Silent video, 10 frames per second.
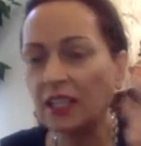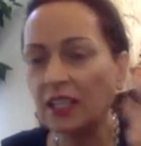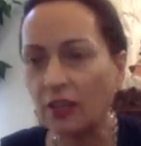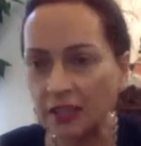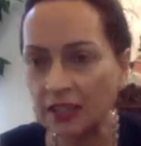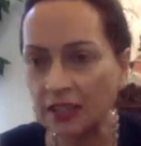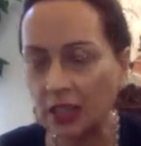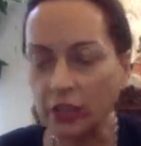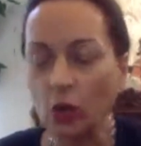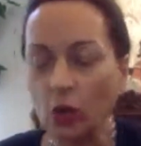cigarettes,
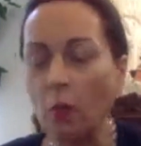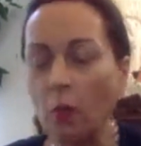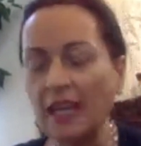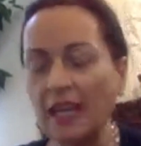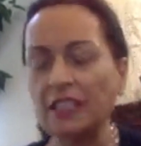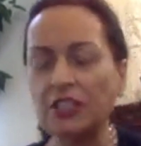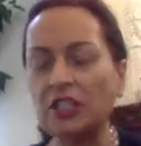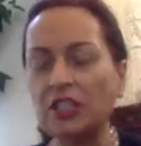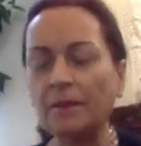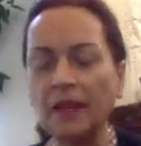your
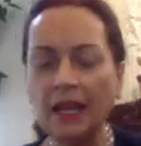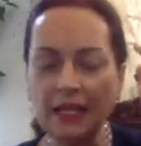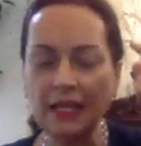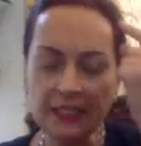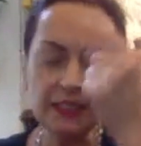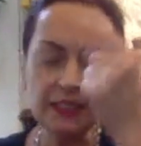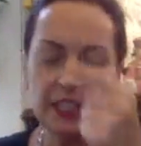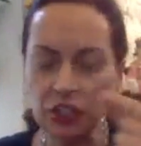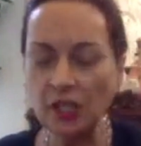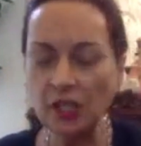mind
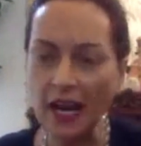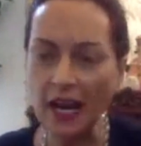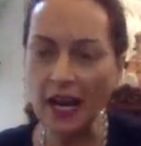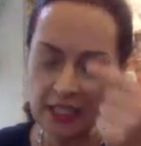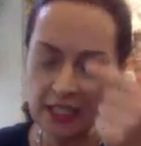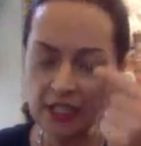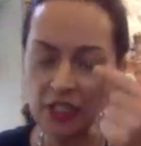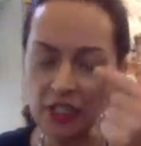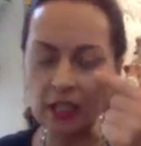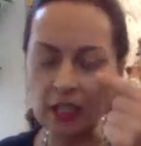is literally
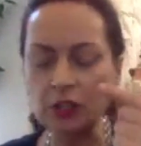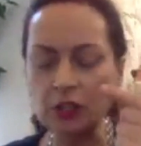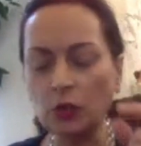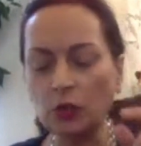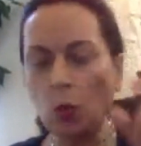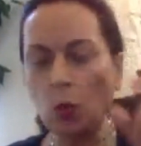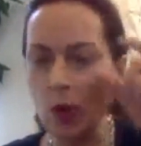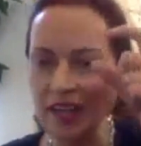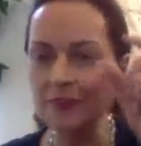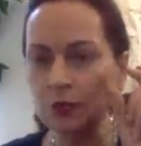identical to the
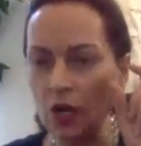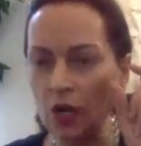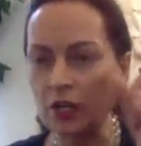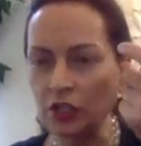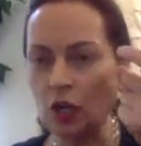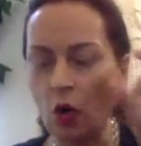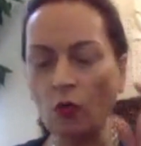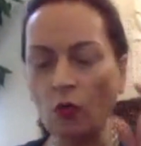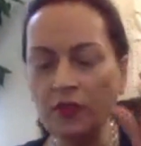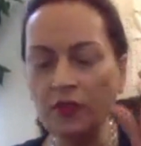wave structure
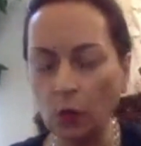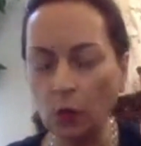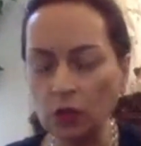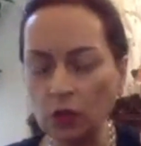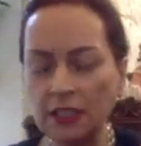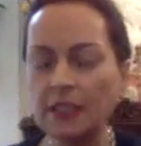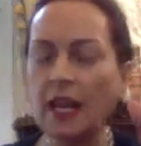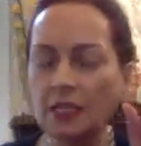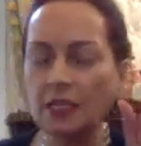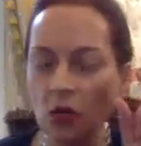of the boots
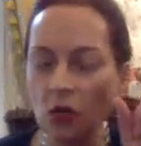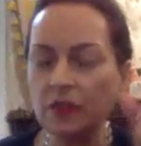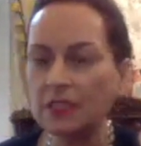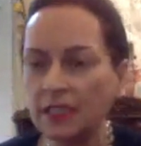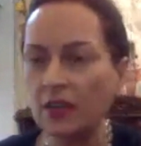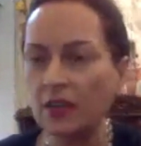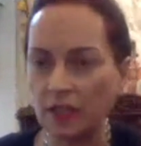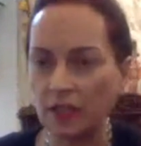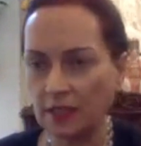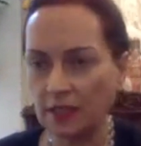and of the
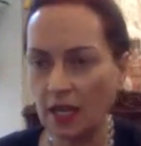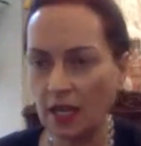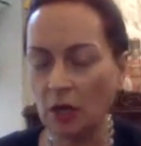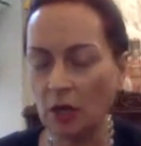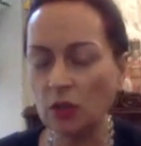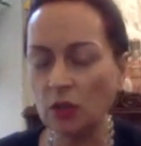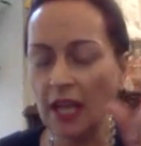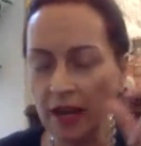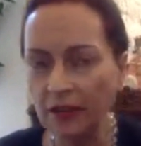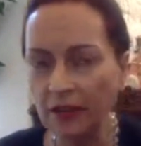cigarettes, because
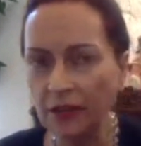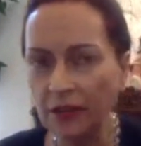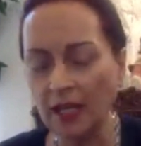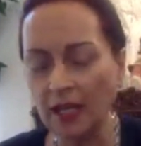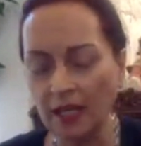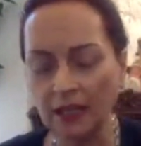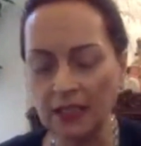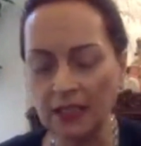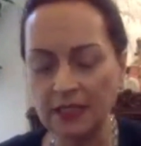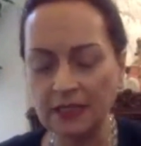everything in
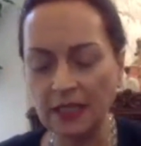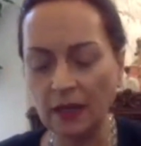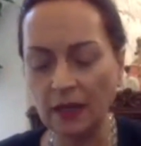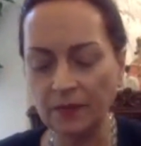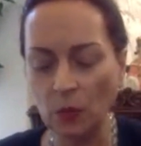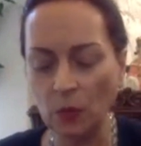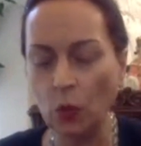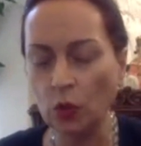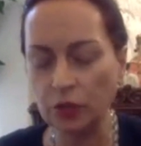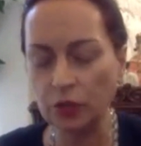this
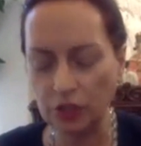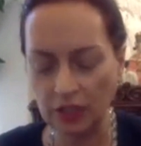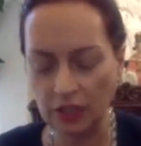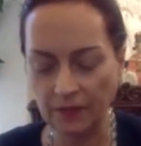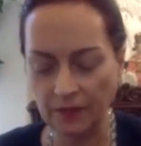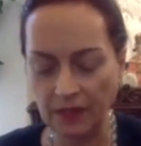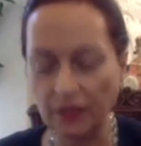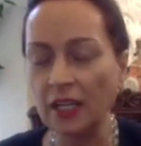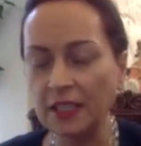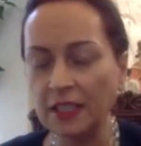world, in
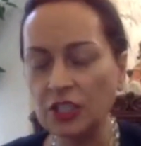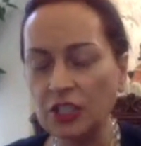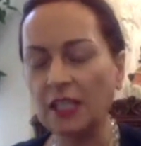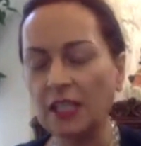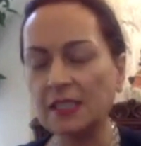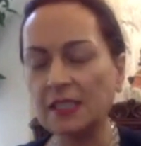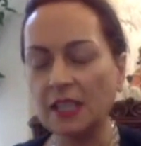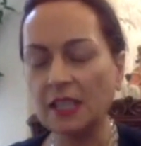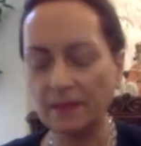reality, is